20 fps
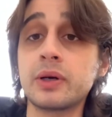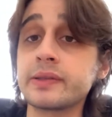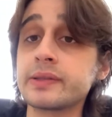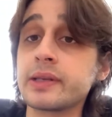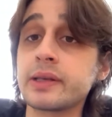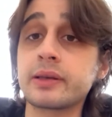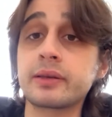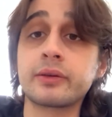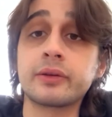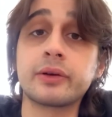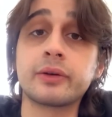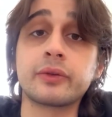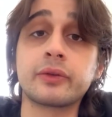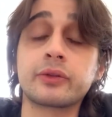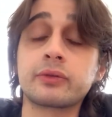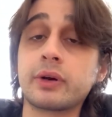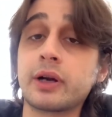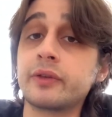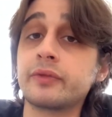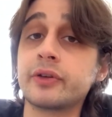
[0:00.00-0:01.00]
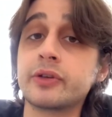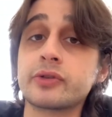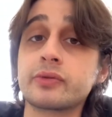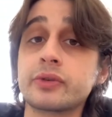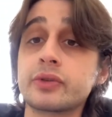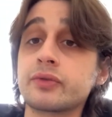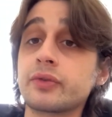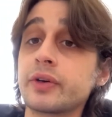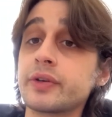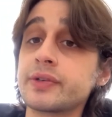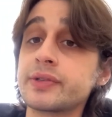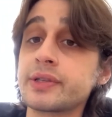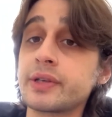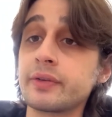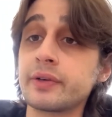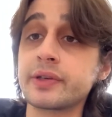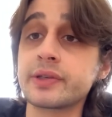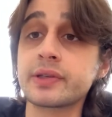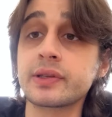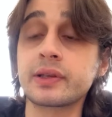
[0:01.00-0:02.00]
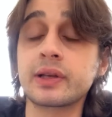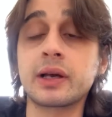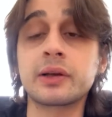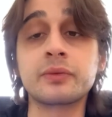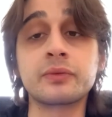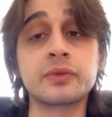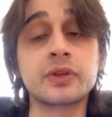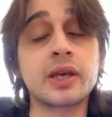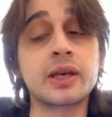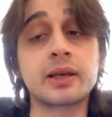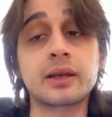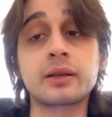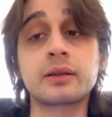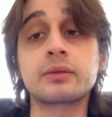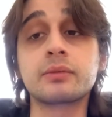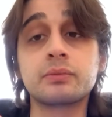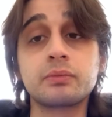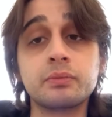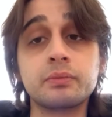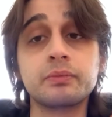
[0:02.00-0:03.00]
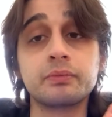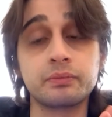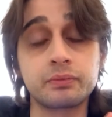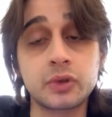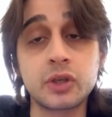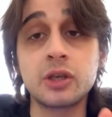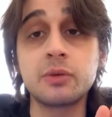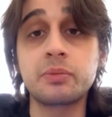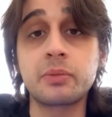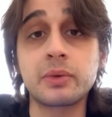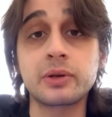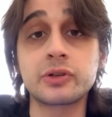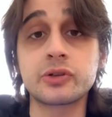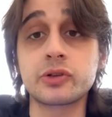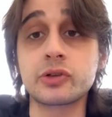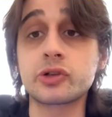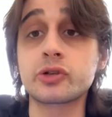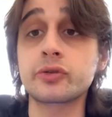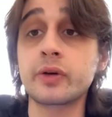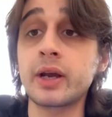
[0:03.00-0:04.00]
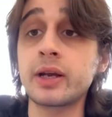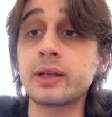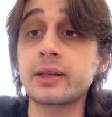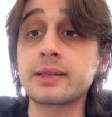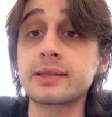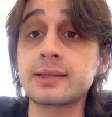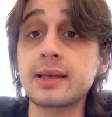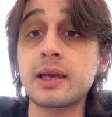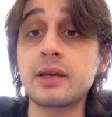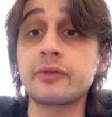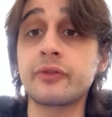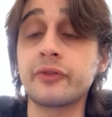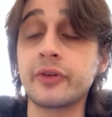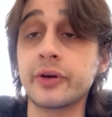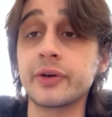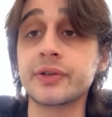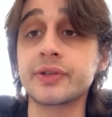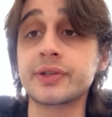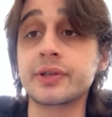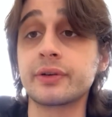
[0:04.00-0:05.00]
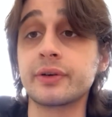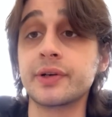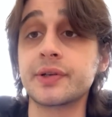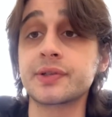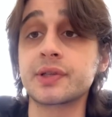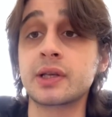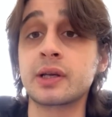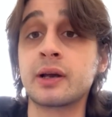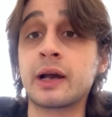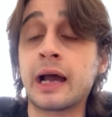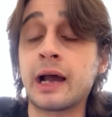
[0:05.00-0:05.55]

I take, the threat of injuries very seriously. I take keeping the training safe very seriously.